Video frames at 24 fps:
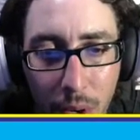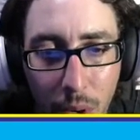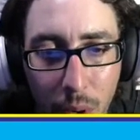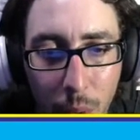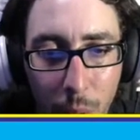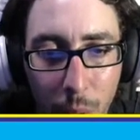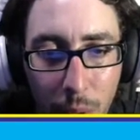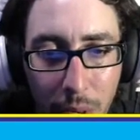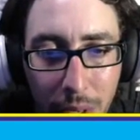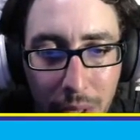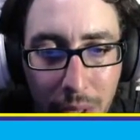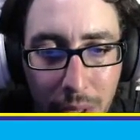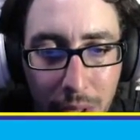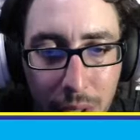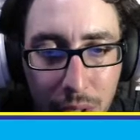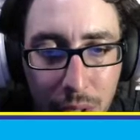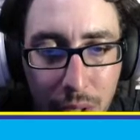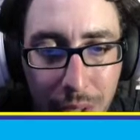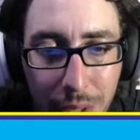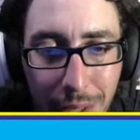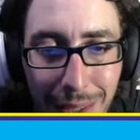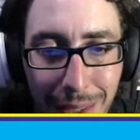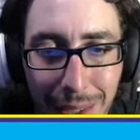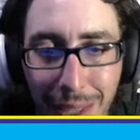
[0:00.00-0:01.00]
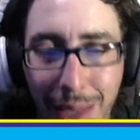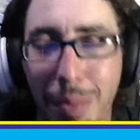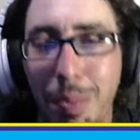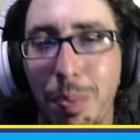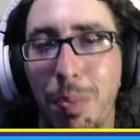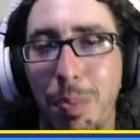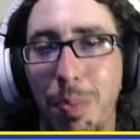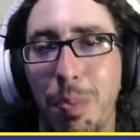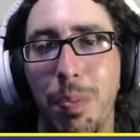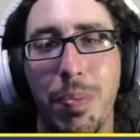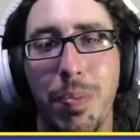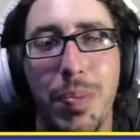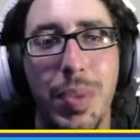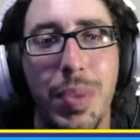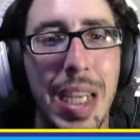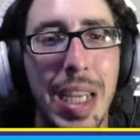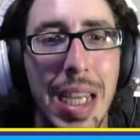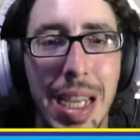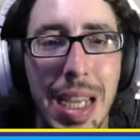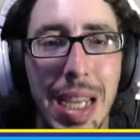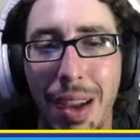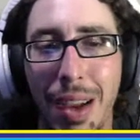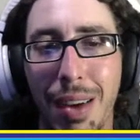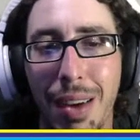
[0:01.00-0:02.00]
which is like
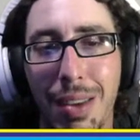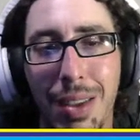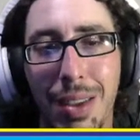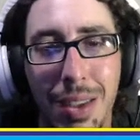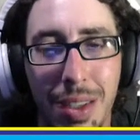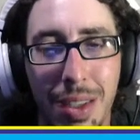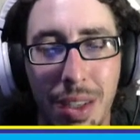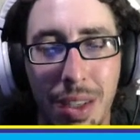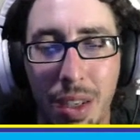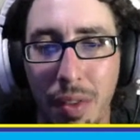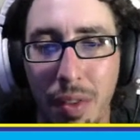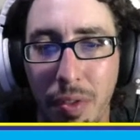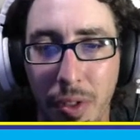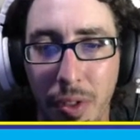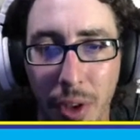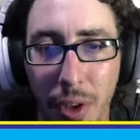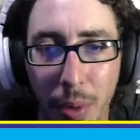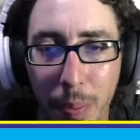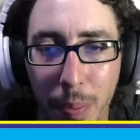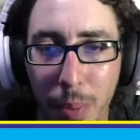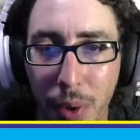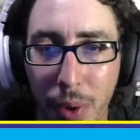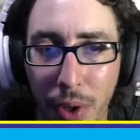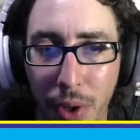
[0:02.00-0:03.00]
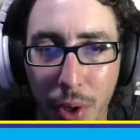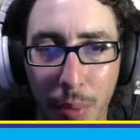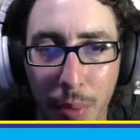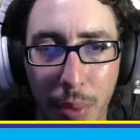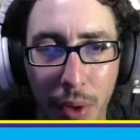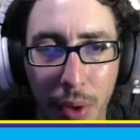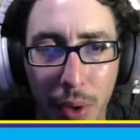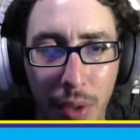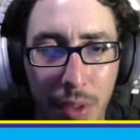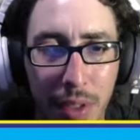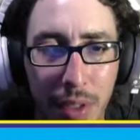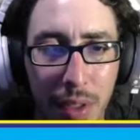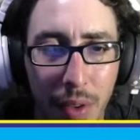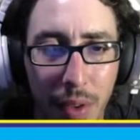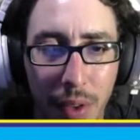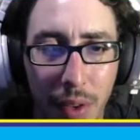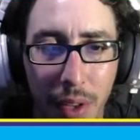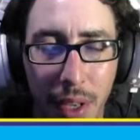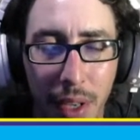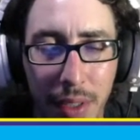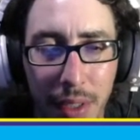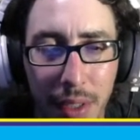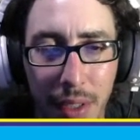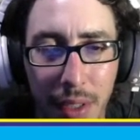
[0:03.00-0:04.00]
decals and stuff for your billiard balls and all that
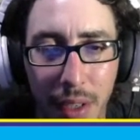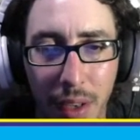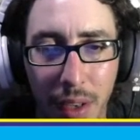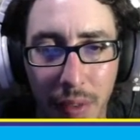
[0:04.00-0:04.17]
stuff,